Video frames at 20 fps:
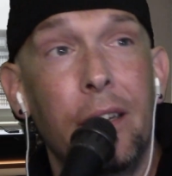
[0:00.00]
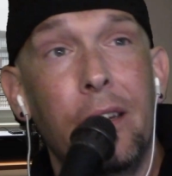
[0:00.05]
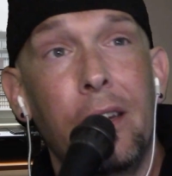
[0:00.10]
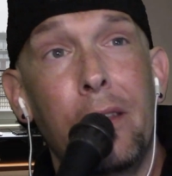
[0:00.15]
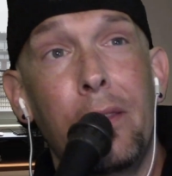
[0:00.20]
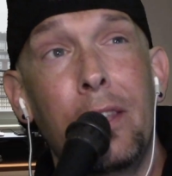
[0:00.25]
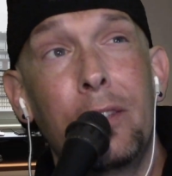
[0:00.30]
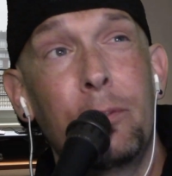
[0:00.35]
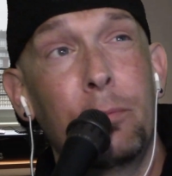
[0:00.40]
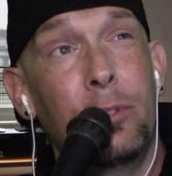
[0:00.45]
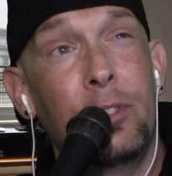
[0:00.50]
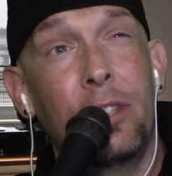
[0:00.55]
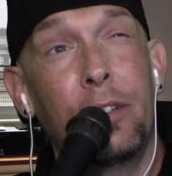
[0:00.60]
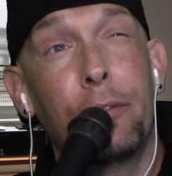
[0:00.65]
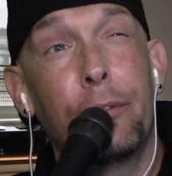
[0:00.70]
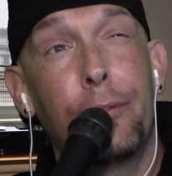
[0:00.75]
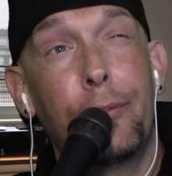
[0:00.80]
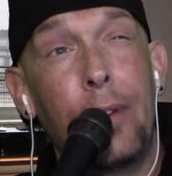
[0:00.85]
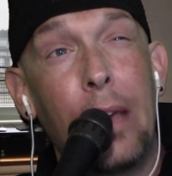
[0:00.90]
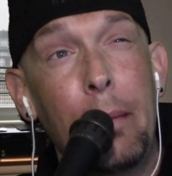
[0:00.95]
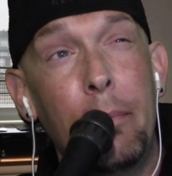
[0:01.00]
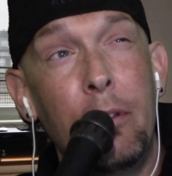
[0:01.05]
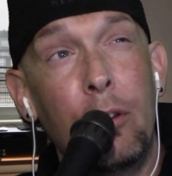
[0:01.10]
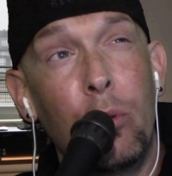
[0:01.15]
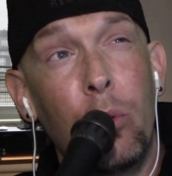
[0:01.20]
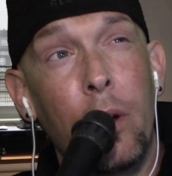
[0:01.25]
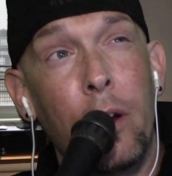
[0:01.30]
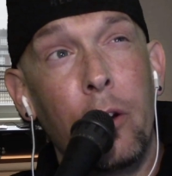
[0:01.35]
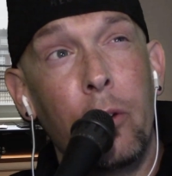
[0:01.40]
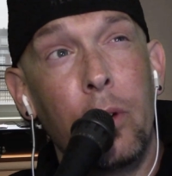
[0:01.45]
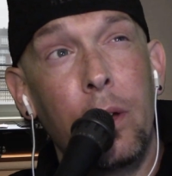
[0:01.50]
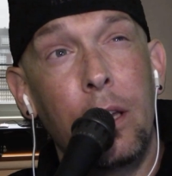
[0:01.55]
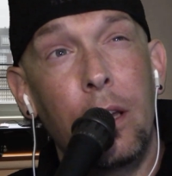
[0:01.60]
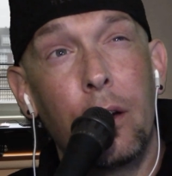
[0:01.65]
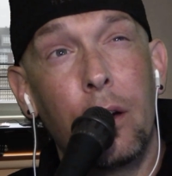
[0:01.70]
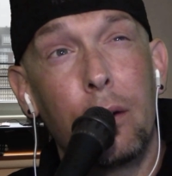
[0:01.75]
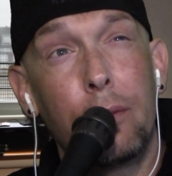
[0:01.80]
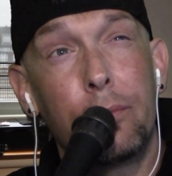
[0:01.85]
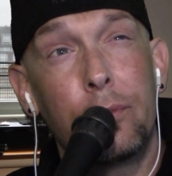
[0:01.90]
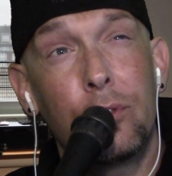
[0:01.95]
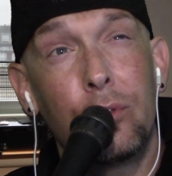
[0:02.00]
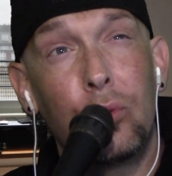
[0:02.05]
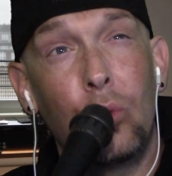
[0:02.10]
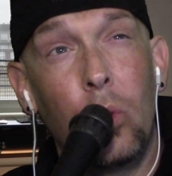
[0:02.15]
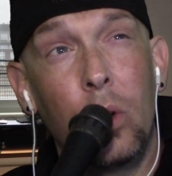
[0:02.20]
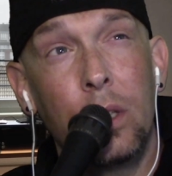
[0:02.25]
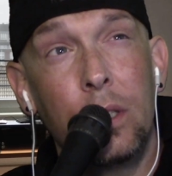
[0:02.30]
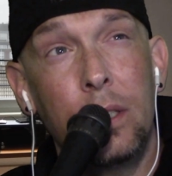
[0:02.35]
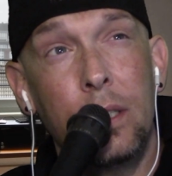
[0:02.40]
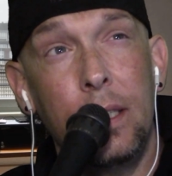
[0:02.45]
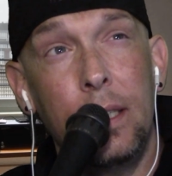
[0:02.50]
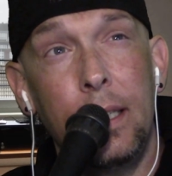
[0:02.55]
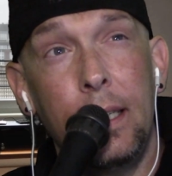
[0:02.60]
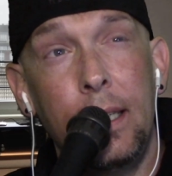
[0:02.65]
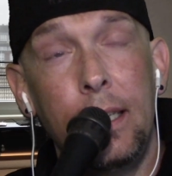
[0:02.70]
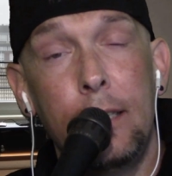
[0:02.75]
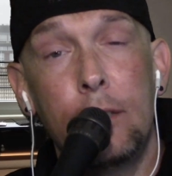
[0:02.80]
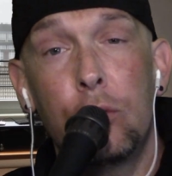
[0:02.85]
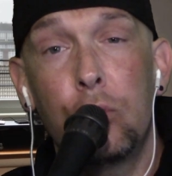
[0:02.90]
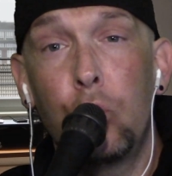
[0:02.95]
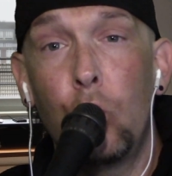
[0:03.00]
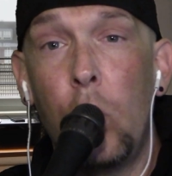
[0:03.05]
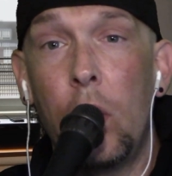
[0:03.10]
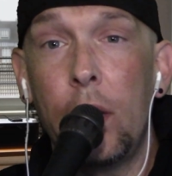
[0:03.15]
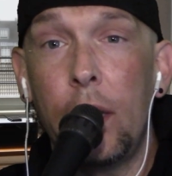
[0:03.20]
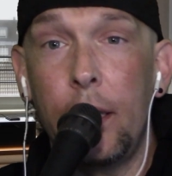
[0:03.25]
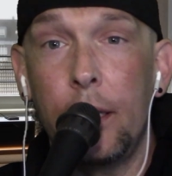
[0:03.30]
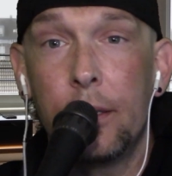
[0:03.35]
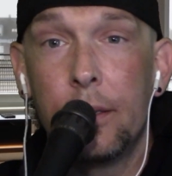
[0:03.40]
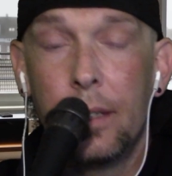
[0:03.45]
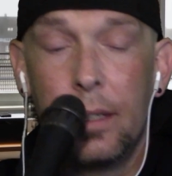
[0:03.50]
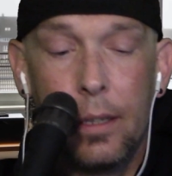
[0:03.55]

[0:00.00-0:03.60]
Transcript: And this was in February of twenty twenty.